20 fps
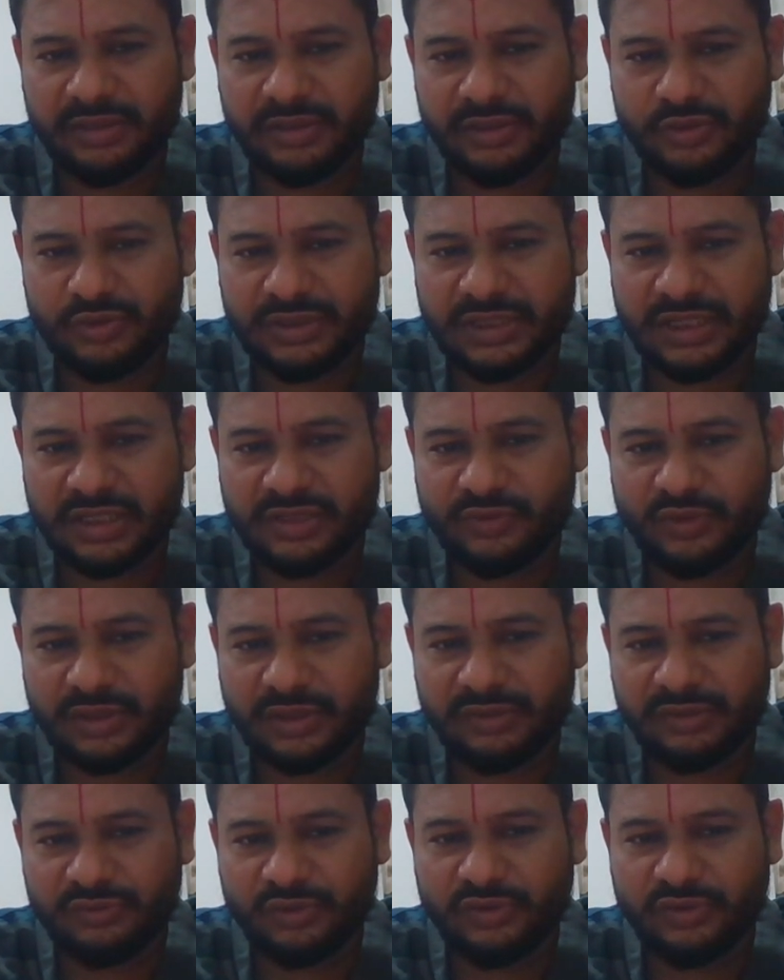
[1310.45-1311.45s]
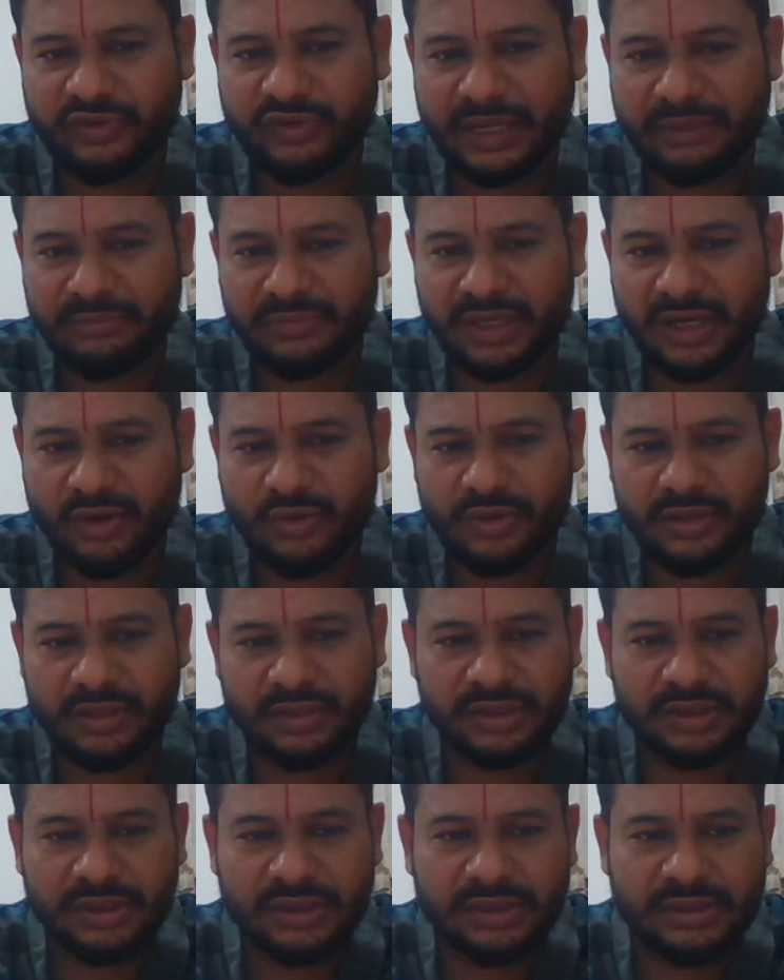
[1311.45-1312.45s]
You search for the Wolfram Cloud
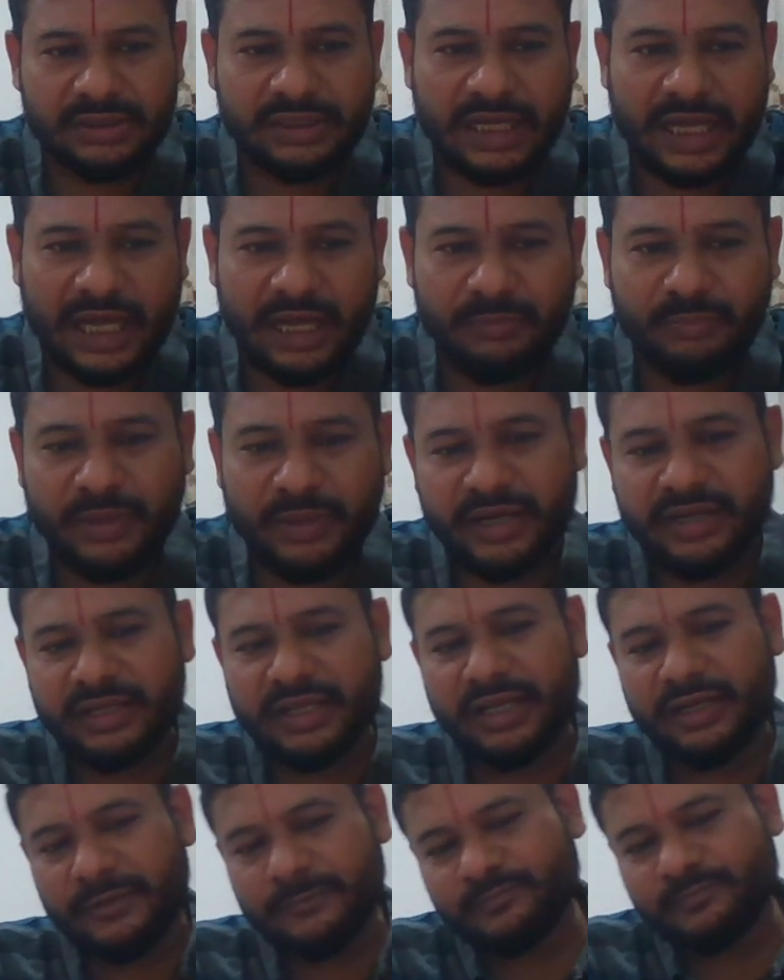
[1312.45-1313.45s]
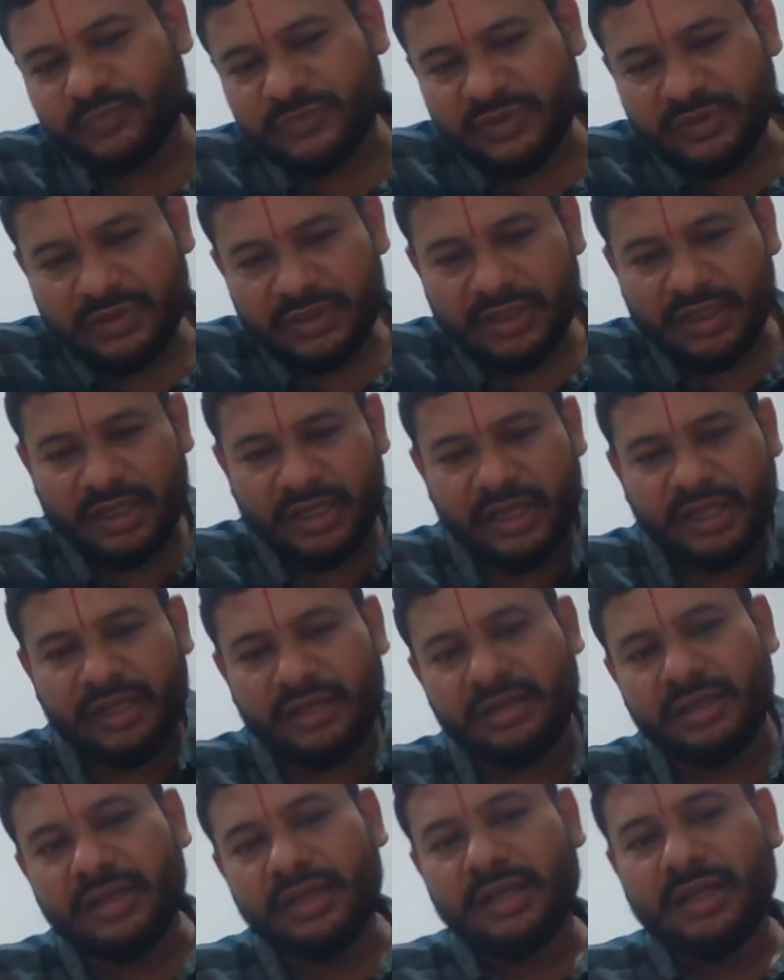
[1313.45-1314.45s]
app, and then
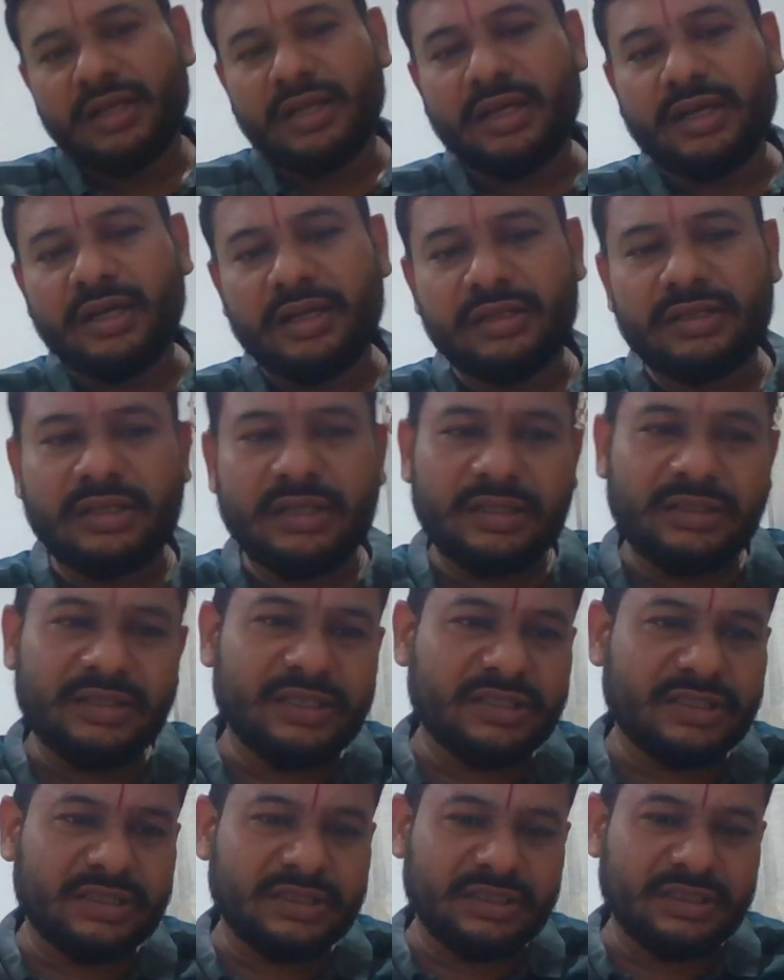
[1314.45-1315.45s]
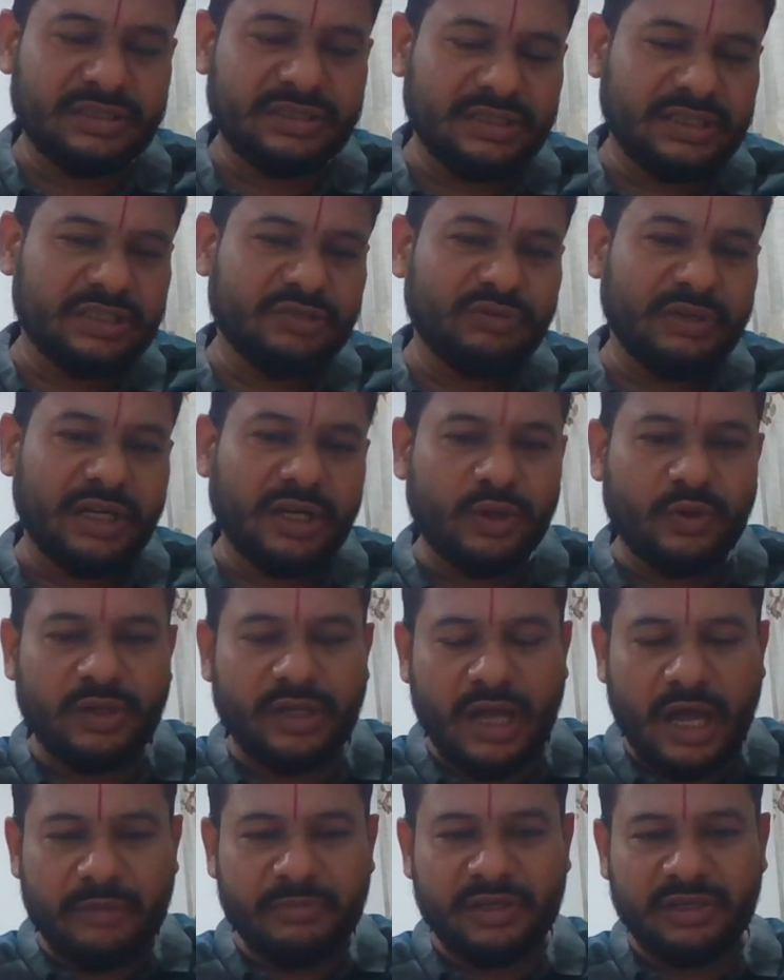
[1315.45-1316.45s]
again this will
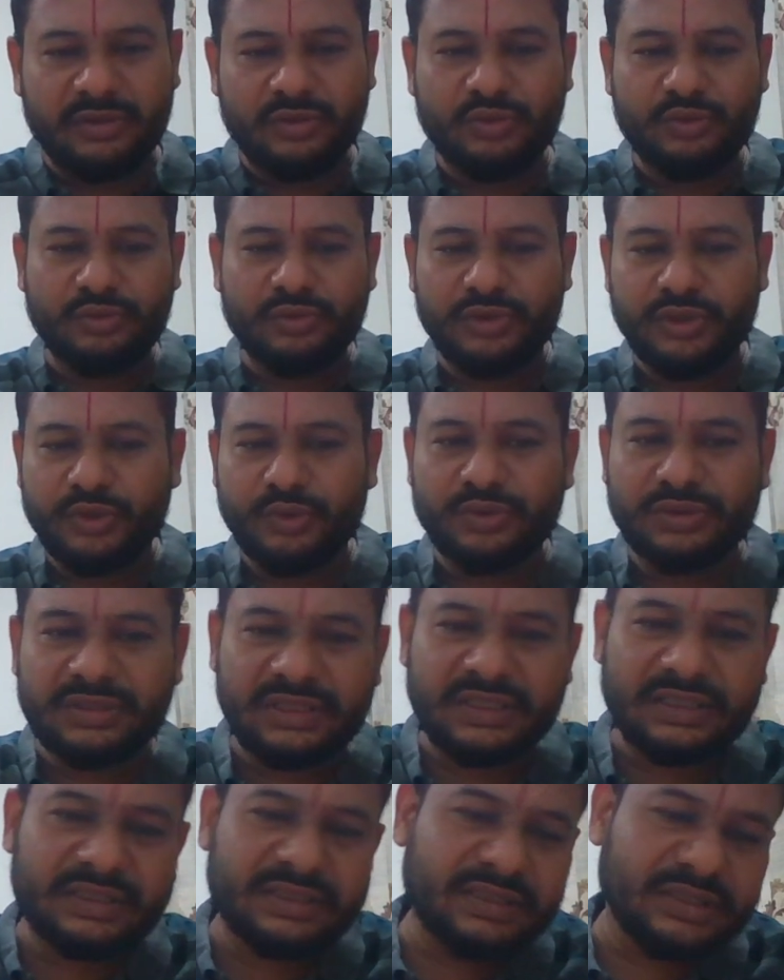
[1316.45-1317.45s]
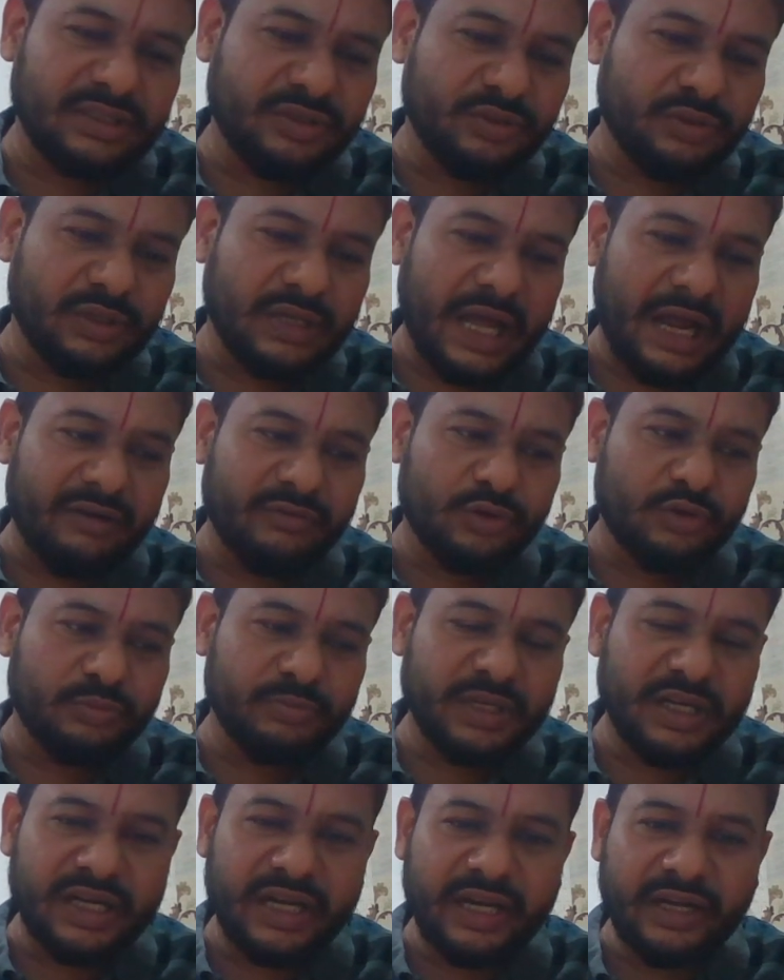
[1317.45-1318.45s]
require, I mean, to use this you'll have to
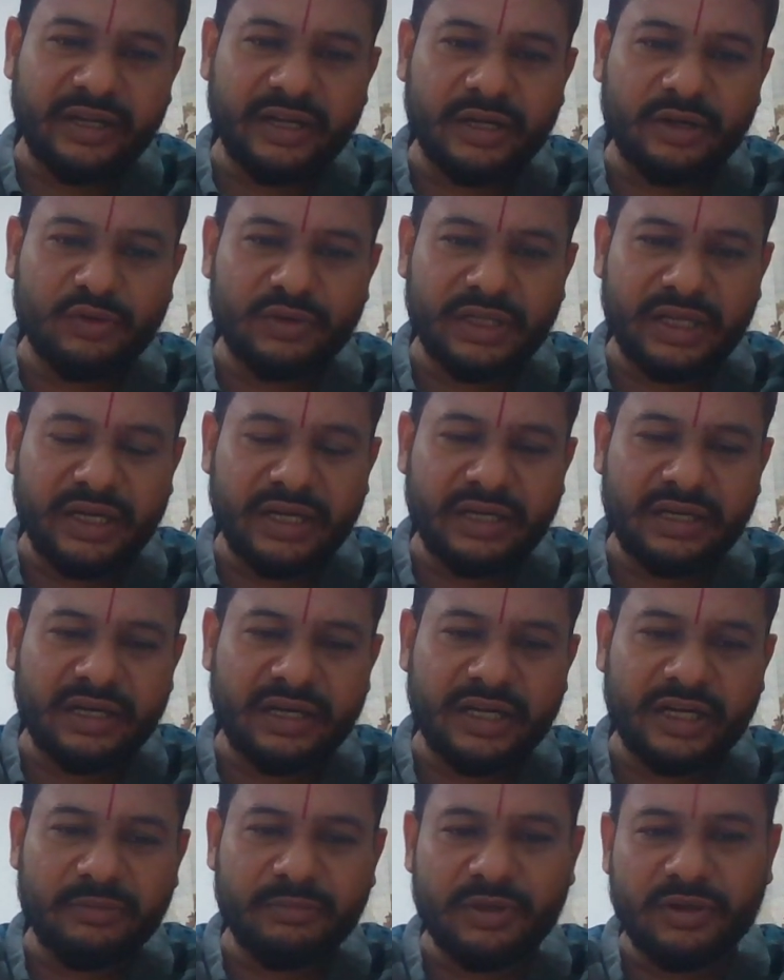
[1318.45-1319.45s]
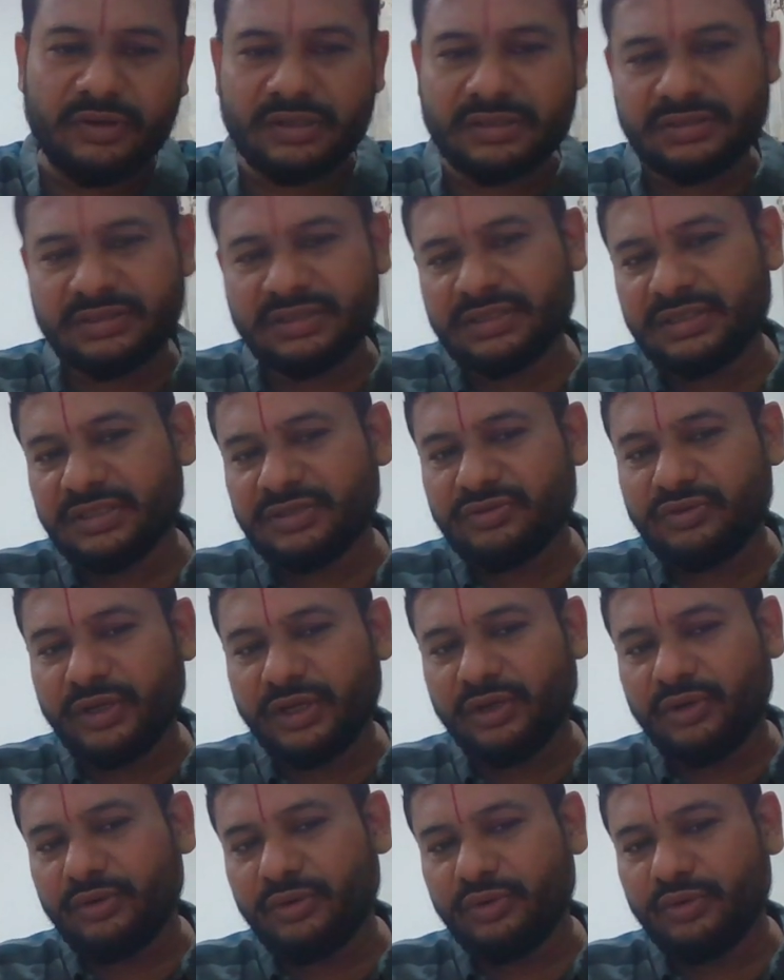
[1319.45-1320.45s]
be connected to the internet, because this is
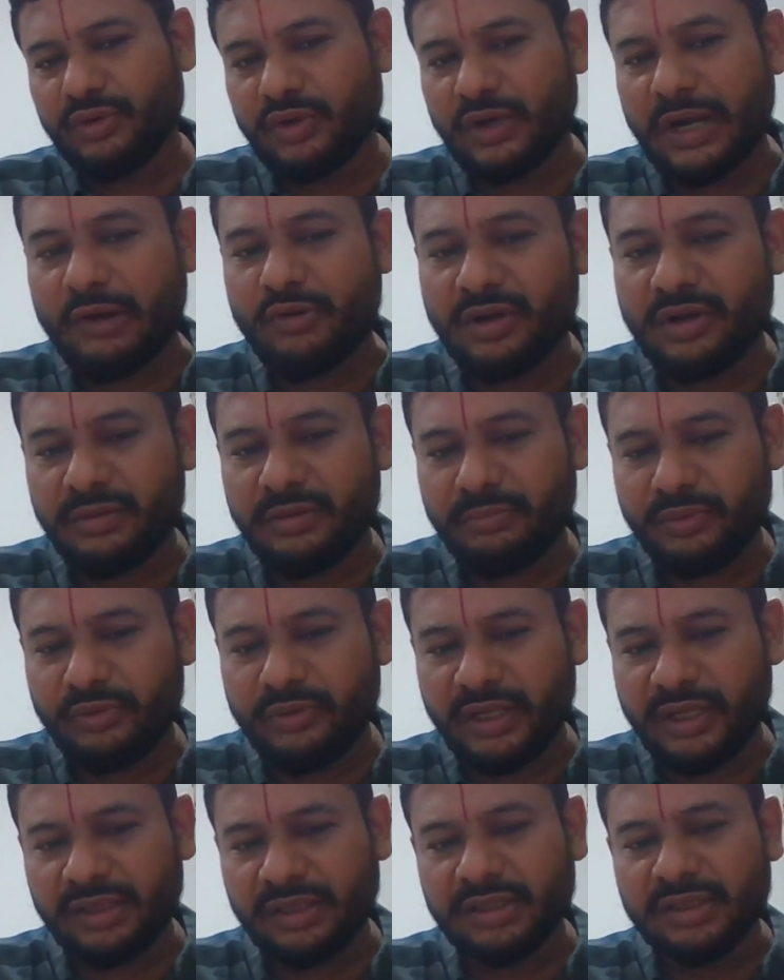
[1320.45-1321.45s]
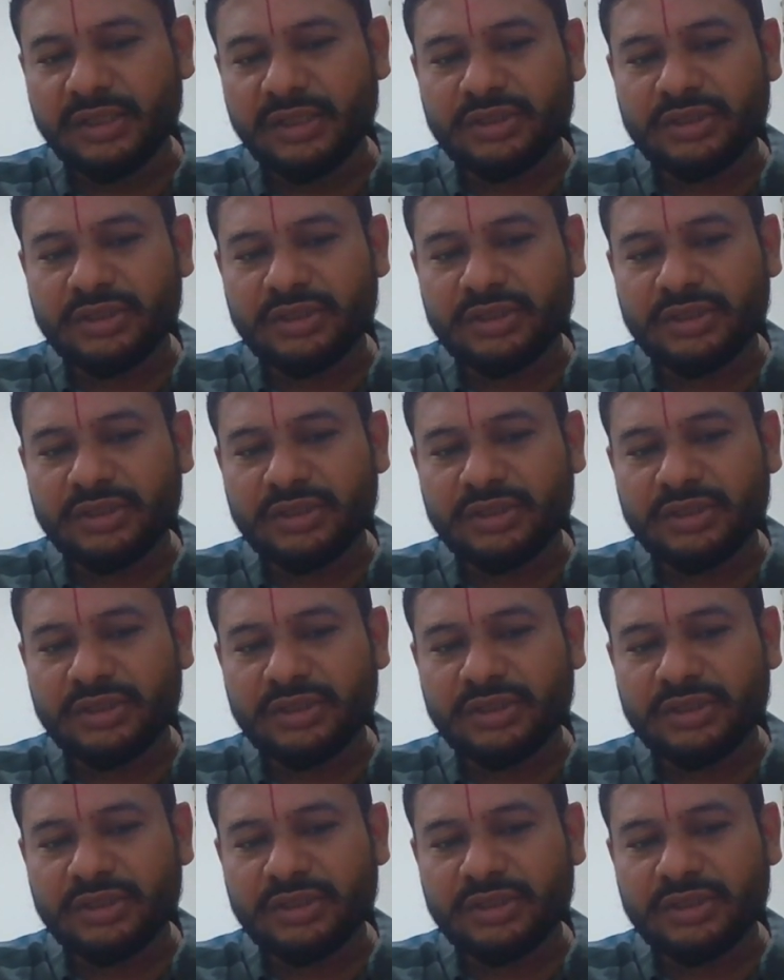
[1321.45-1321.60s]
going to do cloud computing.